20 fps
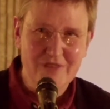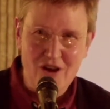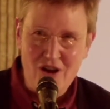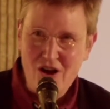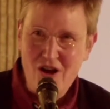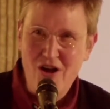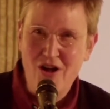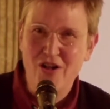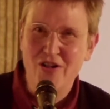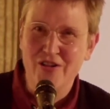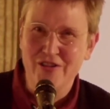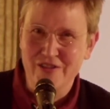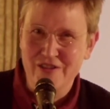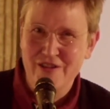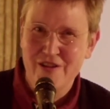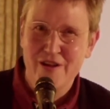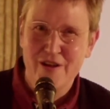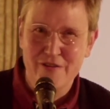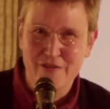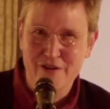All
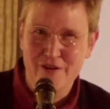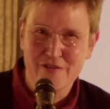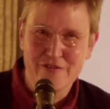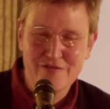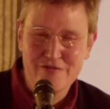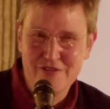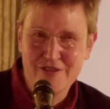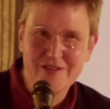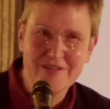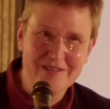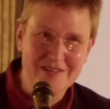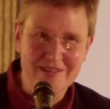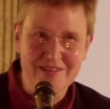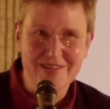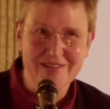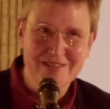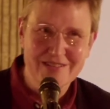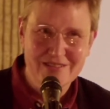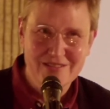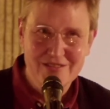of our
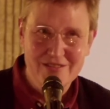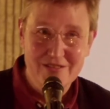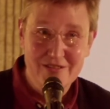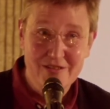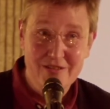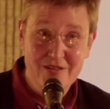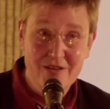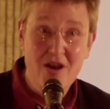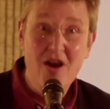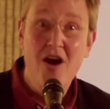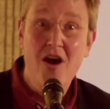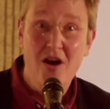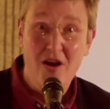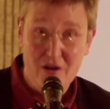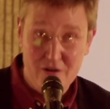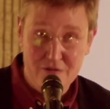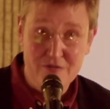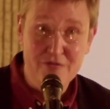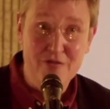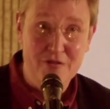feelings
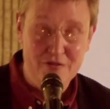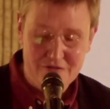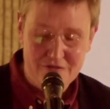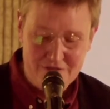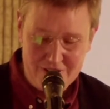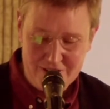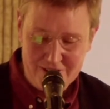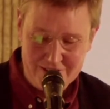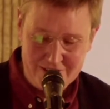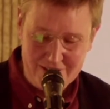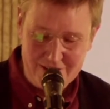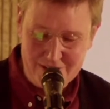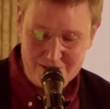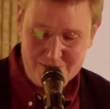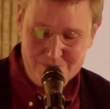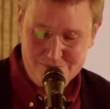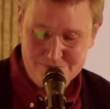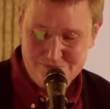are for feeling.